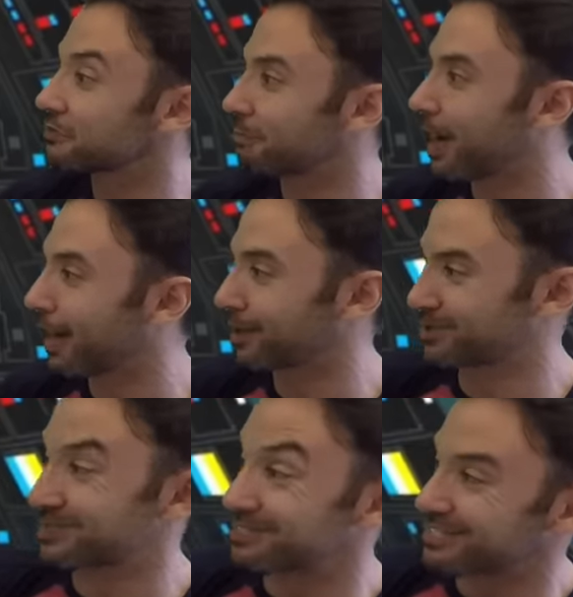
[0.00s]
of
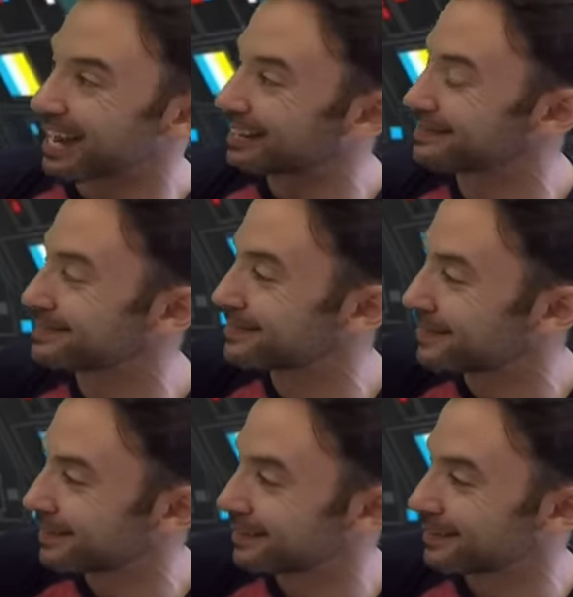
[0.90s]
miles in seconds.
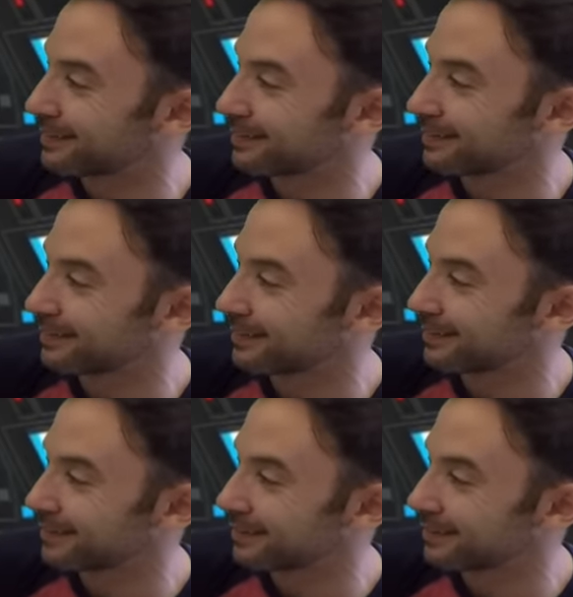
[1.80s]
Oh, cool.